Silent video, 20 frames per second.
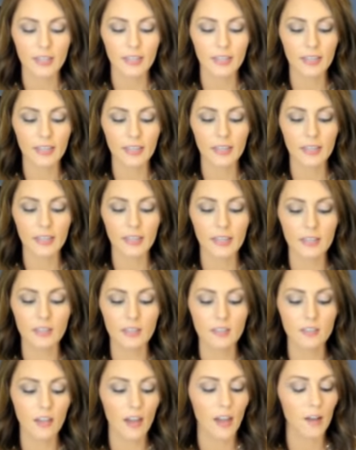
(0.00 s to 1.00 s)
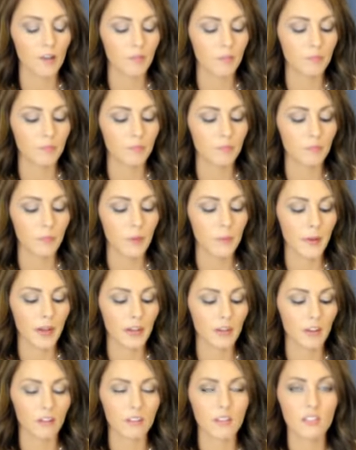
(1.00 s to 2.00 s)
And I've been
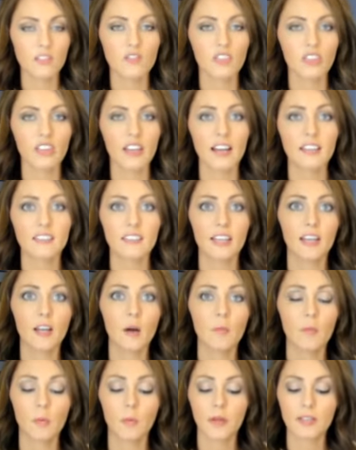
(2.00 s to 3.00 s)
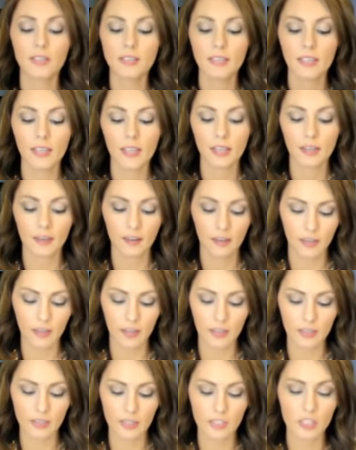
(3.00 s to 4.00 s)
back on this for the last like couple months again,
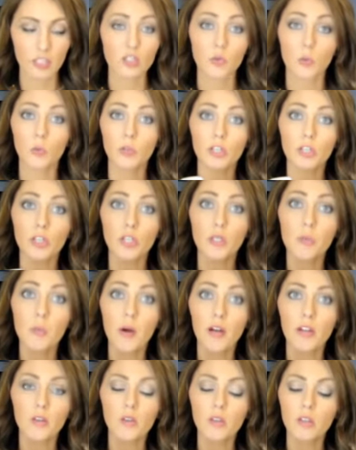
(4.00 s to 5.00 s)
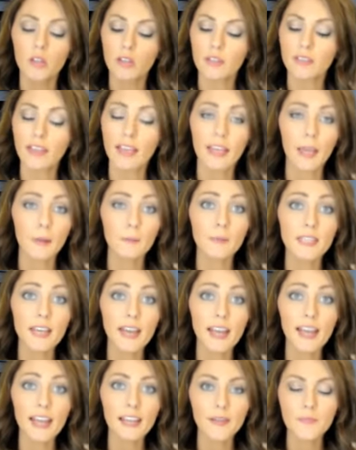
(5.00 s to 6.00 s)
and I just ordered a new bottle that came
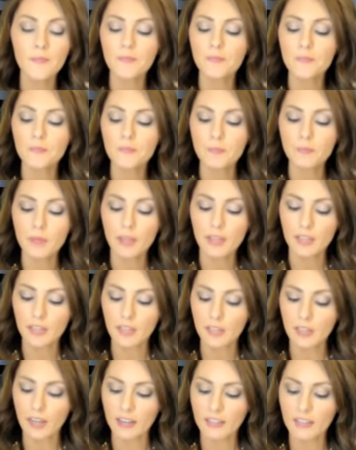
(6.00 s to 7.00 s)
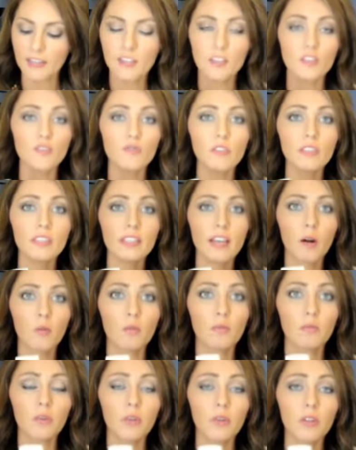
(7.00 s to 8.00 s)
today, and I think it's really
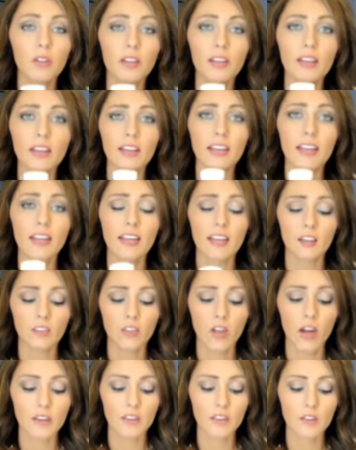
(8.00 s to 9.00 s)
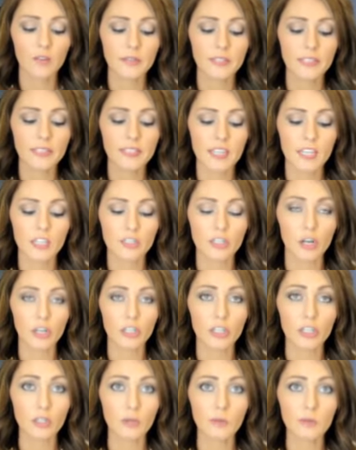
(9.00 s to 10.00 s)
helpful. And a lot of those things are
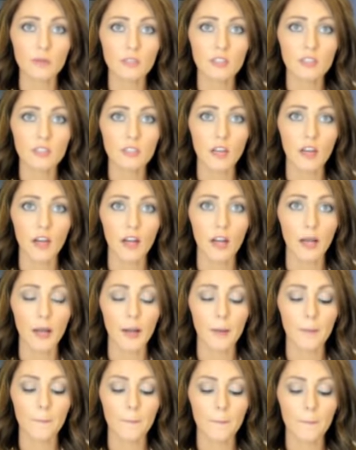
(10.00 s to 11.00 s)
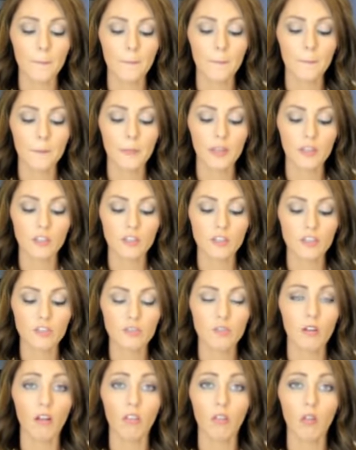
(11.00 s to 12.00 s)
used in
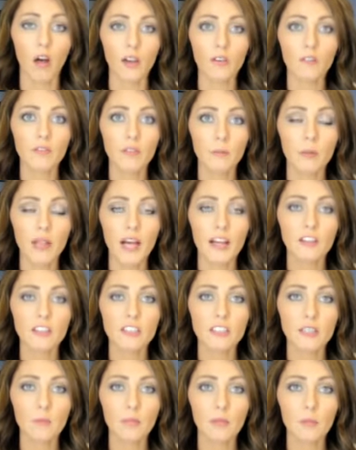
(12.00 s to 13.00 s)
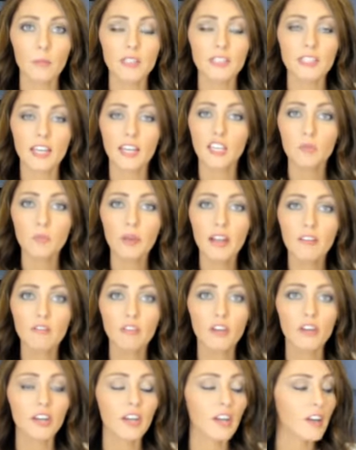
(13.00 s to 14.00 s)
a lot of the bladder supplements that you may have
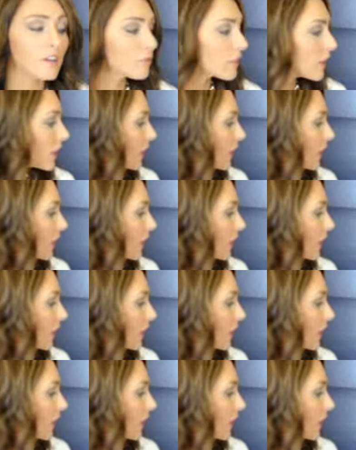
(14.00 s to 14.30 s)
heard of,